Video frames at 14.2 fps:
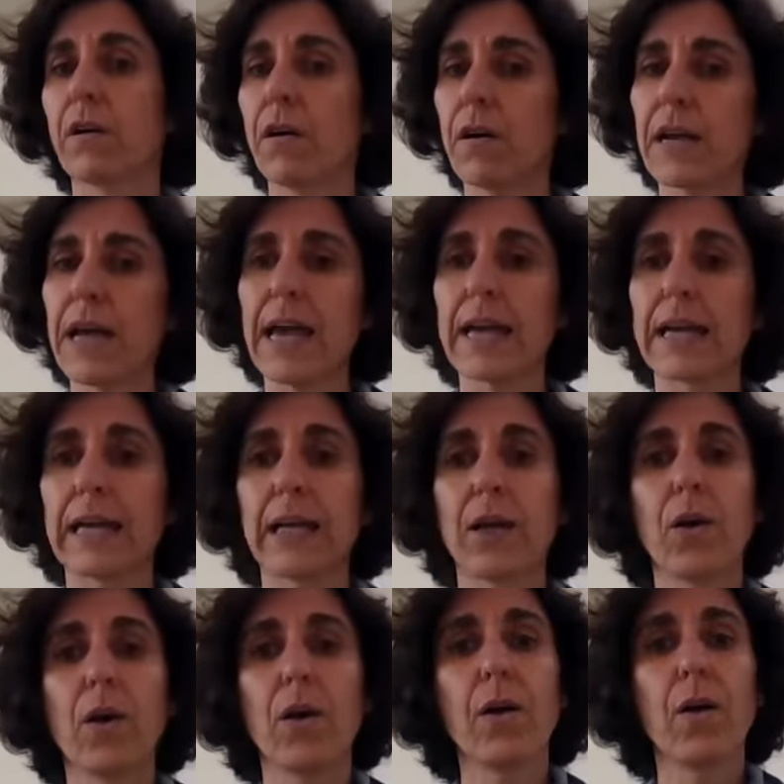Okay,
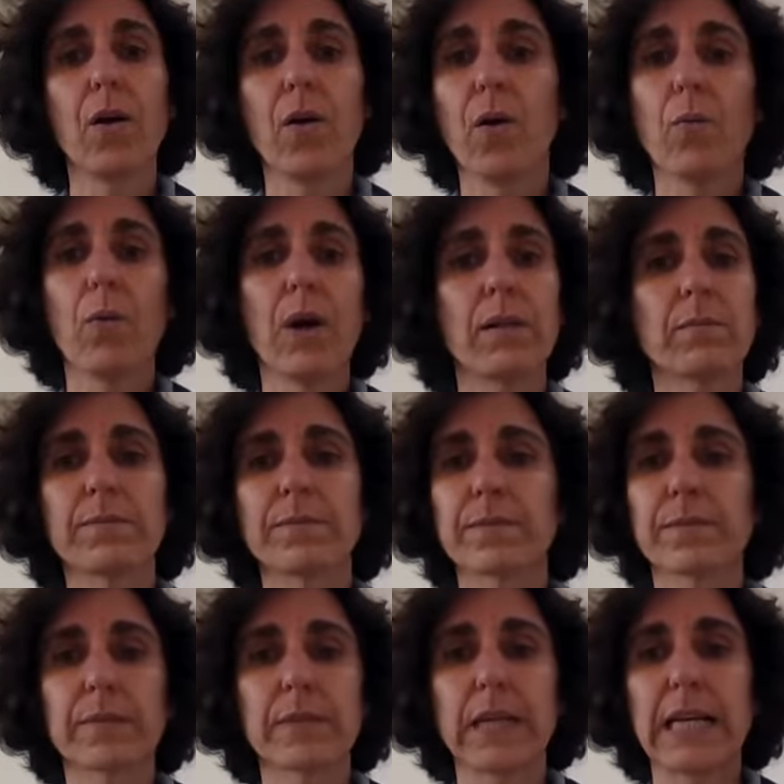well,
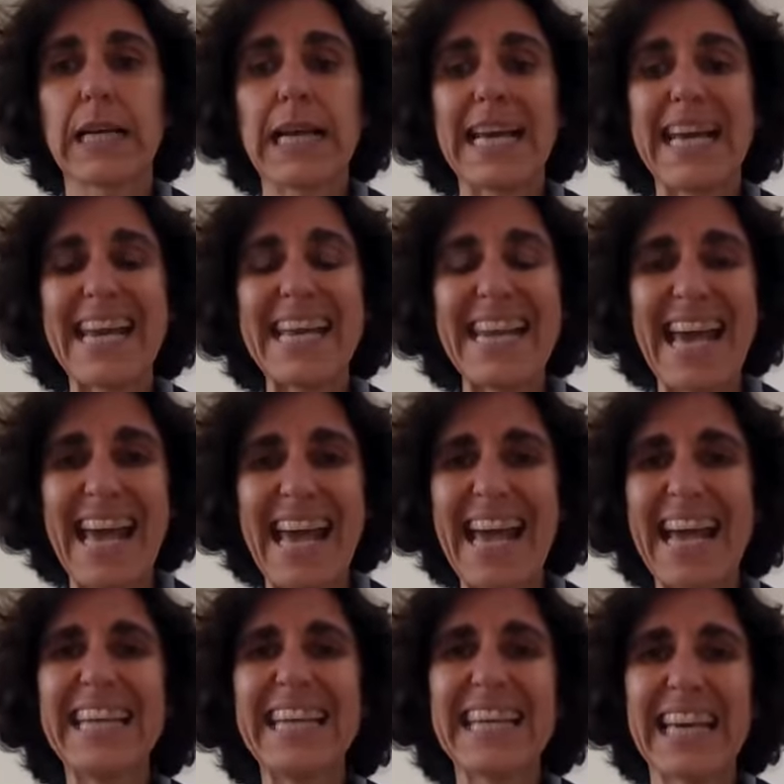in any